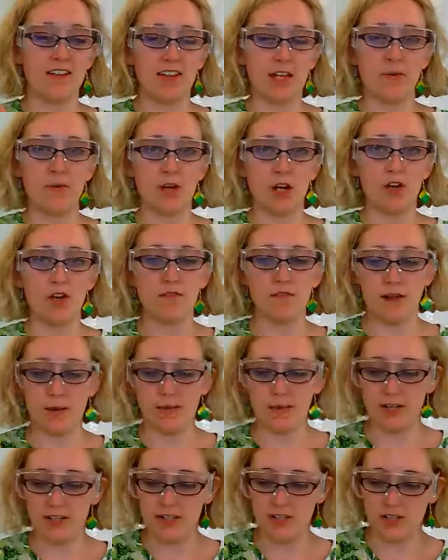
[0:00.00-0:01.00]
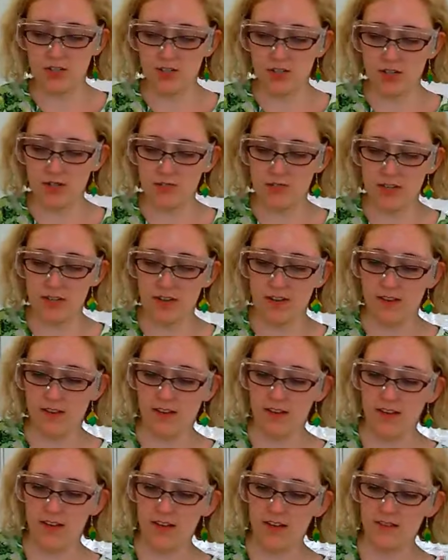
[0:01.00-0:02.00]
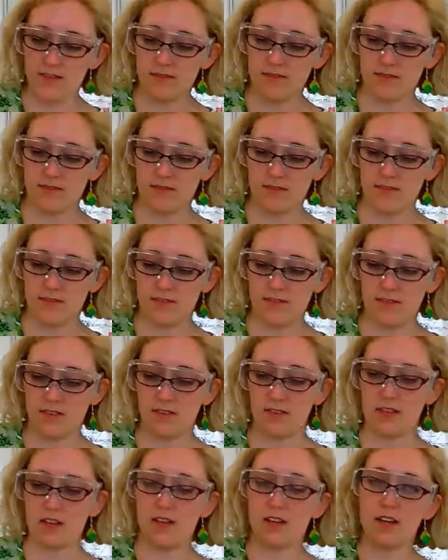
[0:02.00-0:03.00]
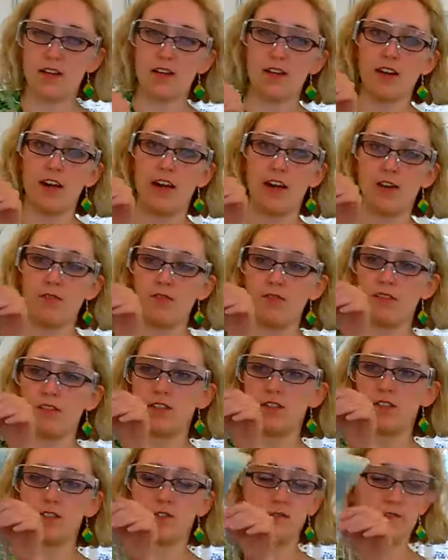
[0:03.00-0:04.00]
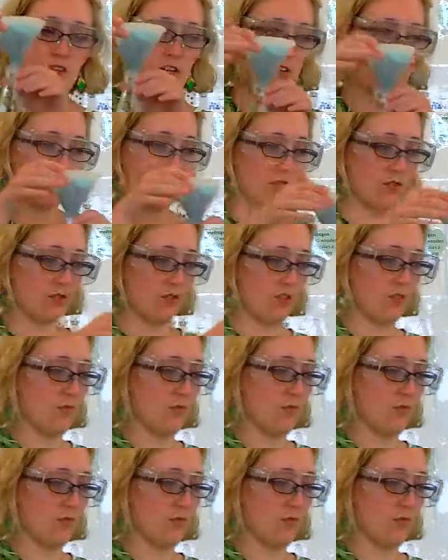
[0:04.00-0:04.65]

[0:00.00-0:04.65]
there we go, evaporating dish goes in there. Now this is finished, there's no